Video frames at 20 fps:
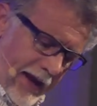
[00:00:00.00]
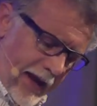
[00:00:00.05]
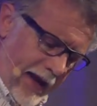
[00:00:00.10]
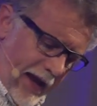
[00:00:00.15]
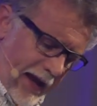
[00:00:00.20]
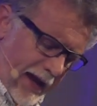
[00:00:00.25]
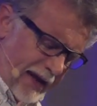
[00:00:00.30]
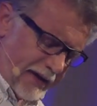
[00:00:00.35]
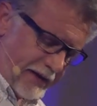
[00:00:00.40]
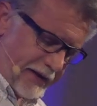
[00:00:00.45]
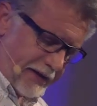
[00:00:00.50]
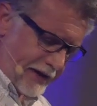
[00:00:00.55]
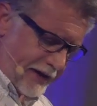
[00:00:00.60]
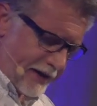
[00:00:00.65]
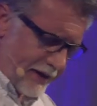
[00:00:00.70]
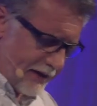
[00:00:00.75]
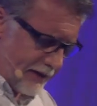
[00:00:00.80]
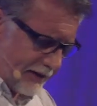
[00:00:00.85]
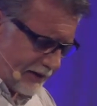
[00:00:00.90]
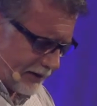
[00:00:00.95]
And
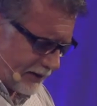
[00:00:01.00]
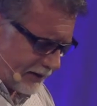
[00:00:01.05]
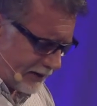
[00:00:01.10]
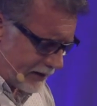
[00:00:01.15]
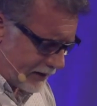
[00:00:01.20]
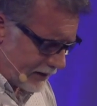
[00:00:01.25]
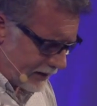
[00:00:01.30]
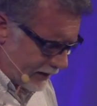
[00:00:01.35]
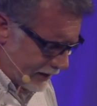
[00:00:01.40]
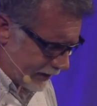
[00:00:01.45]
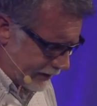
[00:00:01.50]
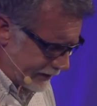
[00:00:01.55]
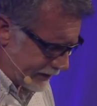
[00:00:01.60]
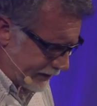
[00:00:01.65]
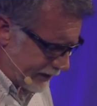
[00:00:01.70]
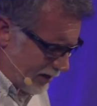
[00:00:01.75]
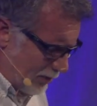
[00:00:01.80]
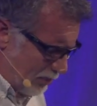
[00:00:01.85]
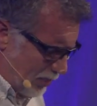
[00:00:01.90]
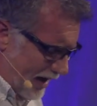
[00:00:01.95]
uh,
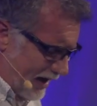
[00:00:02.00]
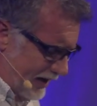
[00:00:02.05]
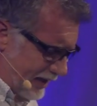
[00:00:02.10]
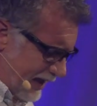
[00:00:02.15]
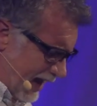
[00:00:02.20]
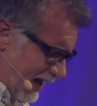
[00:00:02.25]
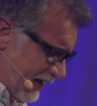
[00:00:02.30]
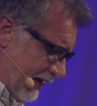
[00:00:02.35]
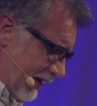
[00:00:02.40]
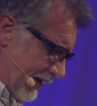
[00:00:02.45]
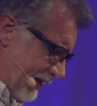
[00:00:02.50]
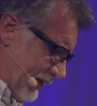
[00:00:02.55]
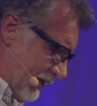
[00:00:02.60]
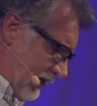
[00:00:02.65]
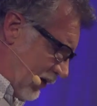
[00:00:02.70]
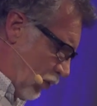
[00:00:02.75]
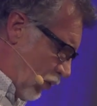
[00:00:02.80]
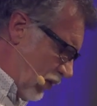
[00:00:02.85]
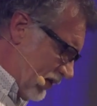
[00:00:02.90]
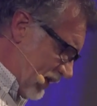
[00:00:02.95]
the big thing that,
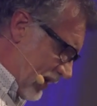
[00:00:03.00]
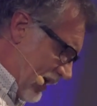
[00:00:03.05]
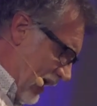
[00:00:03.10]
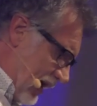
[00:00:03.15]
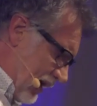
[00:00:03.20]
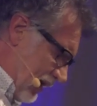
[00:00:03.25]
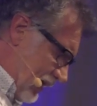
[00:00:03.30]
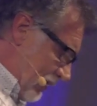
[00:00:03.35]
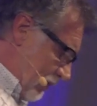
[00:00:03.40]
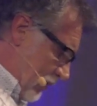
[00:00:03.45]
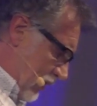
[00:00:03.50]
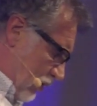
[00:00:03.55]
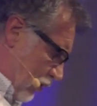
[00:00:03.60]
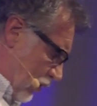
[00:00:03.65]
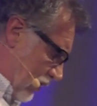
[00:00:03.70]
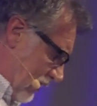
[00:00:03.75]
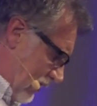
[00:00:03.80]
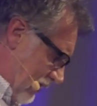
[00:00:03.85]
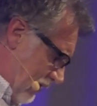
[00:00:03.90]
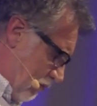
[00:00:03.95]
that was an argument,
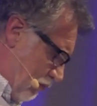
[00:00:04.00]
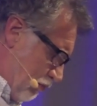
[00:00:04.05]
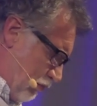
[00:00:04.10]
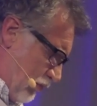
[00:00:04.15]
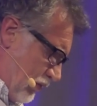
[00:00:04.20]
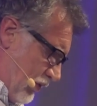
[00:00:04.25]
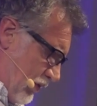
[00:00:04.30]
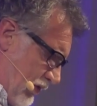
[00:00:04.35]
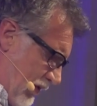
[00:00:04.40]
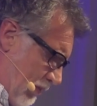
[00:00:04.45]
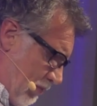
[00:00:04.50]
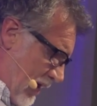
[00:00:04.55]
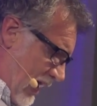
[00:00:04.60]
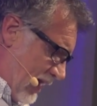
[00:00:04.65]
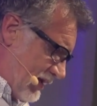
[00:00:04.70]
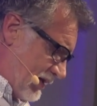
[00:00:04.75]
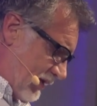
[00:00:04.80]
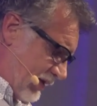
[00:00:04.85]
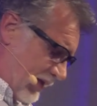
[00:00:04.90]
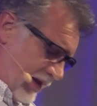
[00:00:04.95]
one of the, the
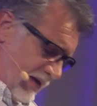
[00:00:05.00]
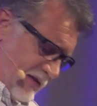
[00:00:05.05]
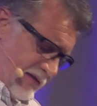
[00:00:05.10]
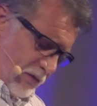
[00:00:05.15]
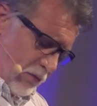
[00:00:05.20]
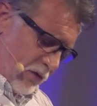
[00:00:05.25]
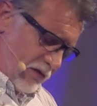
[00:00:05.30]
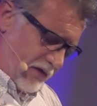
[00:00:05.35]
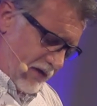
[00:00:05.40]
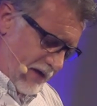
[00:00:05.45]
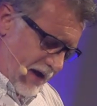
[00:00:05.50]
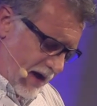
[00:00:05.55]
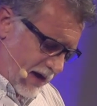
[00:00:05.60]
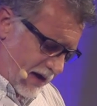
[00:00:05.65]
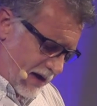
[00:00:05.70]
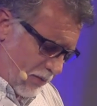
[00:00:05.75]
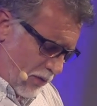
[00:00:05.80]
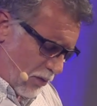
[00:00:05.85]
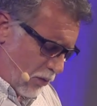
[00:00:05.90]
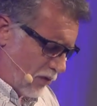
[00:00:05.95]
major things that was an
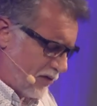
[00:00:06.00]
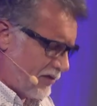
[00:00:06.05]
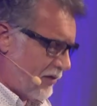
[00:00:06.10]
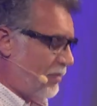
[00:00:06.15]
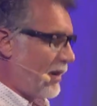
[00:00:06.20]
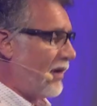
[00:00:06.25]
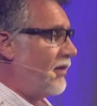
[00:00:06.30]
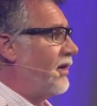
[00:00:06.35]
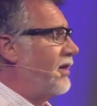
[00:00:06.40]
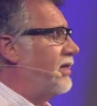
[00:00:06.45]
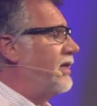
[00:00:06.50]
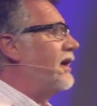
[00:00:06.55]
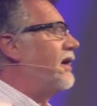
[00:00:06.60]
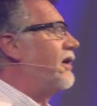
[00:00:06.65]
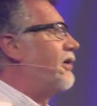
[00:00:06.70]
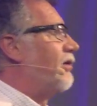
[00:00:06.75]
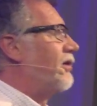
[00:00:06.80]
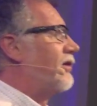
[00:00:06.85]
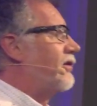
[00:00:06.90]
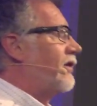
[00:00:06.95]
argument, was about a thing
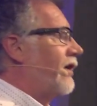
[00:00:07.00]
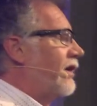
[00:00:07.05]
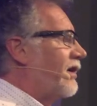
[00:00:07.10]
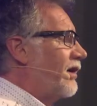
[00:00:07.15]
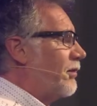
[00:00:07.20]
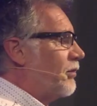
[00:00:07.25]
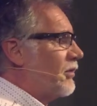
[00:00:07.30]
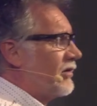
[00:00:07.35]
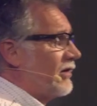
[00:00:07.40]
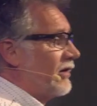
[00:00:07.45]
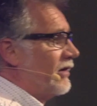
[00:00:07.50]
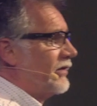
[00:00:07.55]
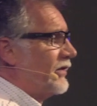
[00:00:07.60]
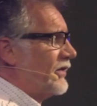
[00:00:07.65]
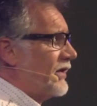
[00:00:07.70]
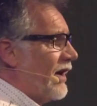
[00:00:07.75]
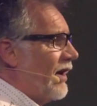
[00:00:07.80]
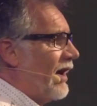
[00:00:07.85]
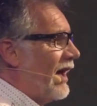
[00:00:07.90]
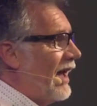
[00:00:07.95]
called circumcision.
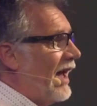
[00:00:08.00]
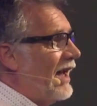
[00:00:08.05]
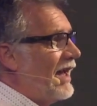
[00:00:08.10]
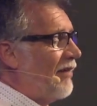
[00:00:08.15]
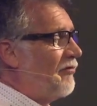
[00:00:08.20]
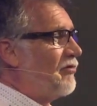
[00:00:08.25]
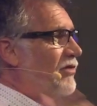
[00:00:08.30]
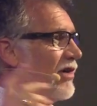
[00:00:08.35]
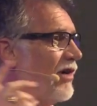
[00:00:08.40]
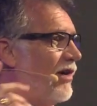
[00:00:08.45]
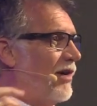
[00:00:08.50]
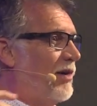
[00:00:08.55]
Now, I haven't got